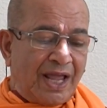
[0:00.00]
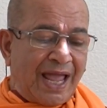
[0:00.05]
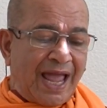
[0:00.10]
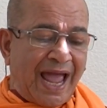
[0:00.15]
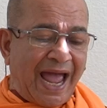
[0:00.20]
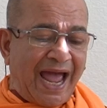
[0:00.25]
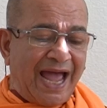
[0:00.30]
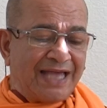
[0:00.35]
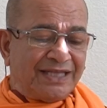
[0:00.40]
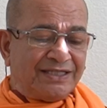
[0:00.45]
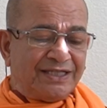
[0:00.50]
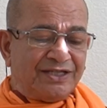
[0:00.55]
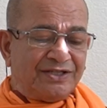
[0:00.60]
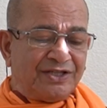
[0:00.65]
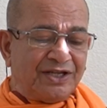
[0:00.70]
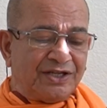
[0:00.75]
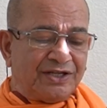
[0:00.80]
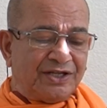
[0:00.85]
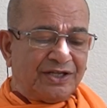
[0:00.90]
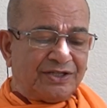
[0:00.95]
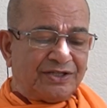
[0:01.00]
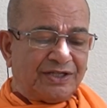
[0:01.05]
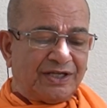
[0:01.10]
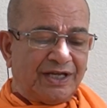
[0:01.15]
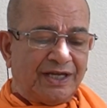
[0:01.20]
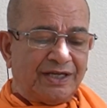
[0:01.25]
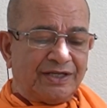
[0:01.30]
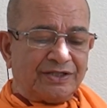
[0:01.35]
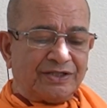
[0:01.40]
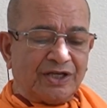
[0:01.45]
As is the
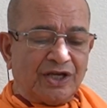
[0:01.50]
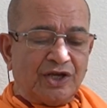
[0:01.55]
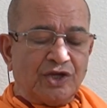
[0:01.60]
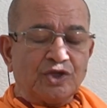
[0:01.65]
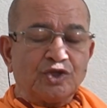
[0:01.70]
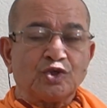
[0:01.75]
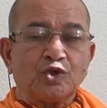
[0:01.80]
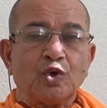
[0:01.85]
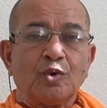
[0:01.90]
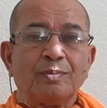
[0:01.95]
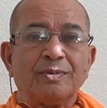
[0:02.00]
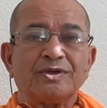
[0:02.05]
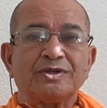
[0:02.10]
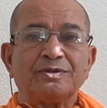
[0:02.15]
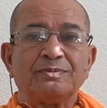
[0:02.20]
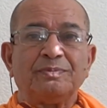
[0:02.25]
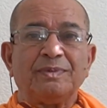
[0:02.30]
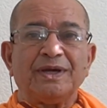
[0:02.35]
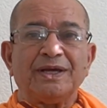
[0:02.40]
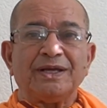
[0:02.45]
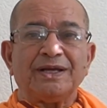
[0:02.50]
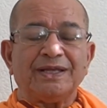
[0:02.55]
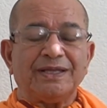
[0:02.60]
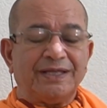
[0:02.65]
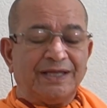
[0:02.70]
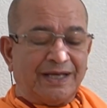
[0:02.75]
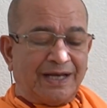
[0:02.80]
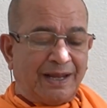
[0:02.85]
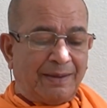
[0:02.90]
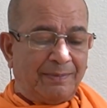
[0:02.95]
disease, so must be
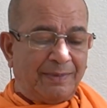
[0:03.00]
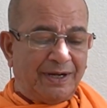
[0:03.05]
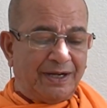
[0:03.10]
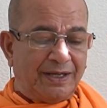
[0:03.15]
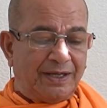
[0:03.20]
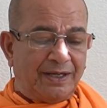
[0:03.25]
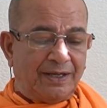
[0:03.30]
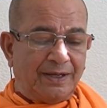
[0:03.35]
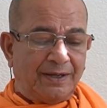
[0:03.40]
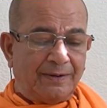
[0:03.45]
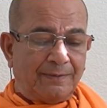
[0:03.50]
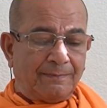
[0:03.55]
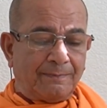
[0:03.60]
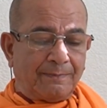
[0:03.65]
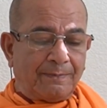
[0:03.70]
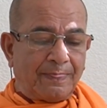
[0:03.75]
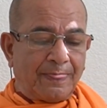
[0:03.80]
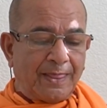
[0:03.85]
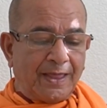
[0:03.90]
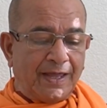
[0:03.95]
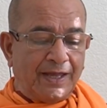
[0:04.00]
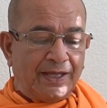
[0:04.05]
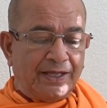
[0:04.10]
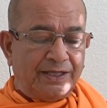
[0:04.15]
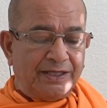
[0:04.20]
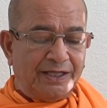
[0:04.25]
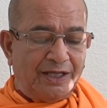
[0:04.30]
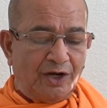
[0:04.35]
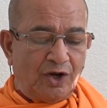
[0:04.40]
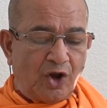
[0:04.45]
the remedy.
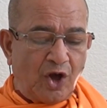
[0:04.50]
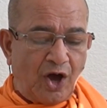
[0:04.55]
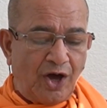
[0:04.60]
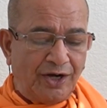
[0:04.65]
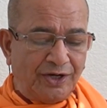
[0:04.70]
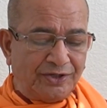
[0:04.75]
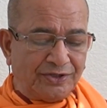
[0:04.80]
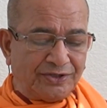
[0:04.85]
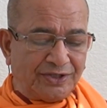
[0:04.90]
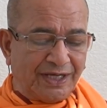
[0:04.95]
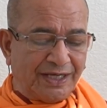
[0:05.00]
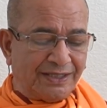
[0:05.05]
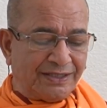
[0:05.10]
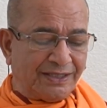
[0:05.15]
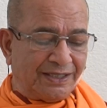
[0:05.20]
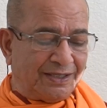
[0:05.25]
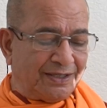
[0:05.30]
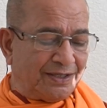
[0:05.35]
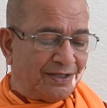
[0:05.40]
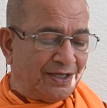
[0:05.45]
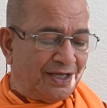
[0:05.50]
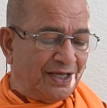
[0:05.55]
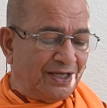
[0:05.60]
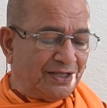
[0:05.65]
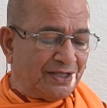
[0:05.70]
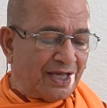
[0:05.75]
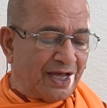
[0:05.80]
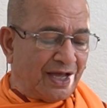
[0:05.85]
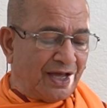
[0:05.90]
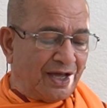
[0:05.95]
The Lord says in
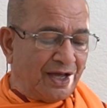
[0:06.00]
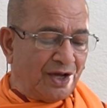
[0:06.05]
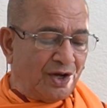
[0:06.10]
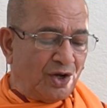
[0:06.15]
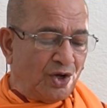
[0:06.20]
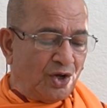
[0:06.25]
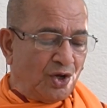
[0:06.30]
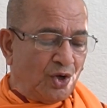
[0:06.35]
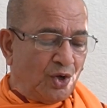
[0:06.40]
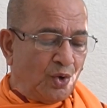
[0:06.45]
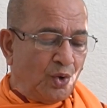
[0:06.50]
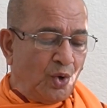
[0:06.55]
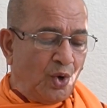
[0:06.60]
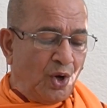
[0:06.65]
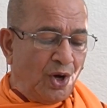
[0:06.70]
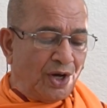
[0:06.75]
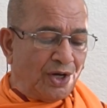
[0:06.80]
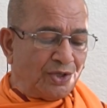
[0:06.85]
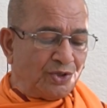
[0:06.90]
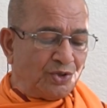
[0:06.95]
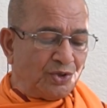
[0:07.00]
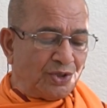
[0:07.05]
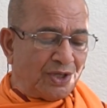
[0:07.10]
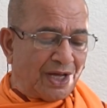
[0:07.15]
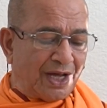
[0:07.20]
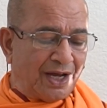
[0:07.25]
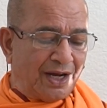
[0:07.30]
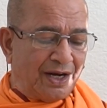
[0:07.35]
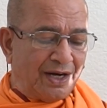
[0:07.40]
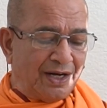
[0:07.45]
Gita, O
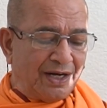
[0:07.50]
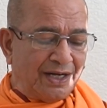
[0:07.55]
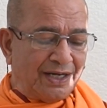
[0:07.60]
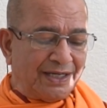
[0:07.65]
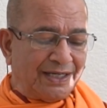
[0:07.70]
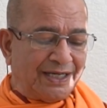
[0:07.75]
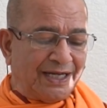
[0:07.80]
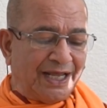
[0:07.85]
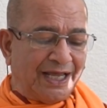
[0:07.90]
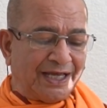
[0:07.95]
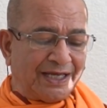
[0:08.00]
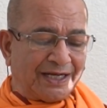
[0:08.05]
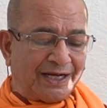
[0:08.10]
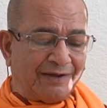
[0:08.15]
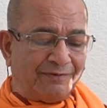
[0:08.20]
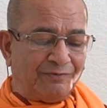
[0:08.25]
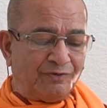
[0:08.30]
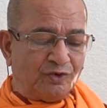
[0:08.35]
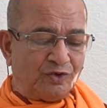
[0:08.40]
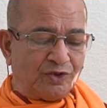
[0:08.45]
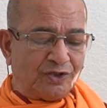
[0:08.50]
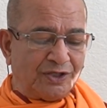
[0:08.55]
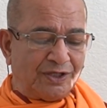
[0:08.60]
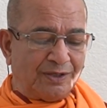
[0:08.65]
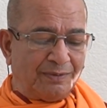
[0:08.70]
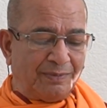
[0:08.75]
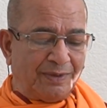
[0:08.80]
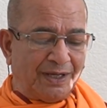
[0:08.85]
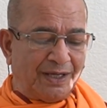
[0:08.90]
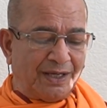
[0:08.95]
Arjuna, take refuge
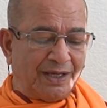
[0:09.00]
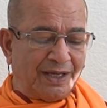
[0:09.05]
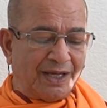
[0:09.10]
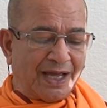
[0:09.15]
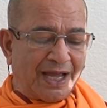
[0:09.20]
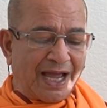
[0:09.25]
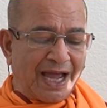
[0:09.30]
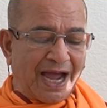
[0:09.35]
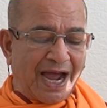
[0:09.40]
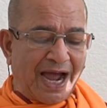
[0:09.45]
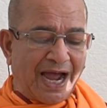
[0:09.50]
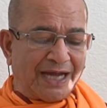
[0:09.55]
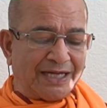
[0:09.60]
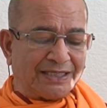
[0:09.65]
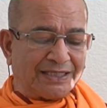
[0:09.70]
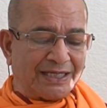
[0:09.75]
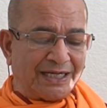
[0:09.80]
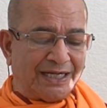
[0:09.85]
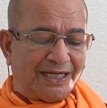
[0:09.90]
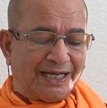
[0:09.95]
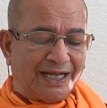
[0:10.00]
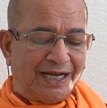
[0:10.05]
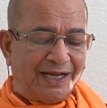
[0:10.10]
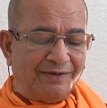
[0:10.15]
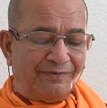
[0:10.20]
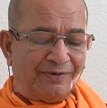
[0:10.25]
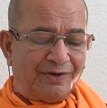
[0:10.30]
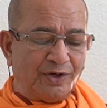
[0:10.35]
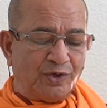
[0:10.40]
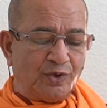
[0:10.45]
in me, I shall
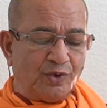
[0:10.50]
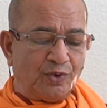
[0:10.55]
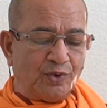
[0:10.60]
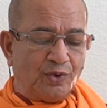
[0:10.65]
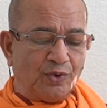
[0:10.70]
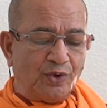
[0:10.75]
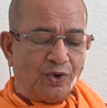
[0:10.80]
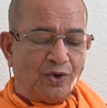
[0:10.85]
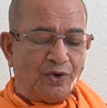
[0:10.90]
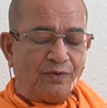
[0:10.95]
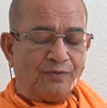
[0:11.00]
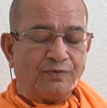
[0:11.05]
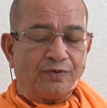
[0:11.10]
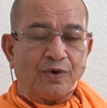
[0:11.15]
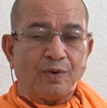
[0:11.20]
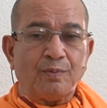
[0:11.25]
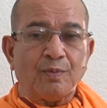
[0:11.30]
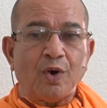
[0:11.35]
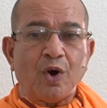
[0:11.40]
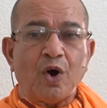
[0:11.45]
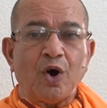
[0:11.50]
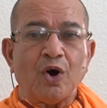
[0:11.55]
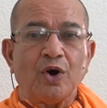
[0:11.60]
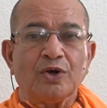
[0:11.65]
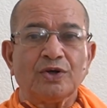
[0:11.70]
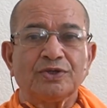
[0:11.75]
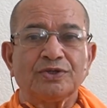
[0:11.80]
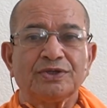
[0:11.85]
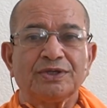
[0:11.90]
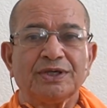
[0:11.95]
deliver you from
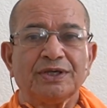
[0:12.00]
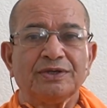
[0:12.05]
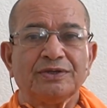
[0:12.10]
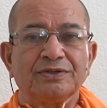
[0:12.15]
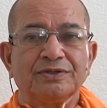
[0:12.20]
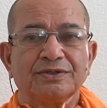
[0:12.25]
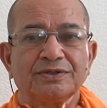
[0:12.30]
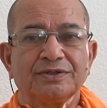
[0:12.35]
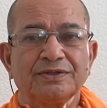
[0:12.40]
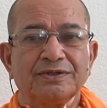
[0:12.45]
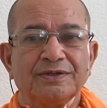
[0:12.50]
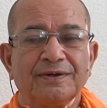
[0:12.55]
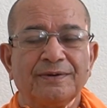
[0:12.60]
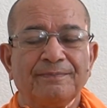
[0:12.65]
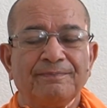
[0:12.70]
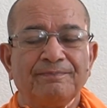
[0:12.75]
all sins.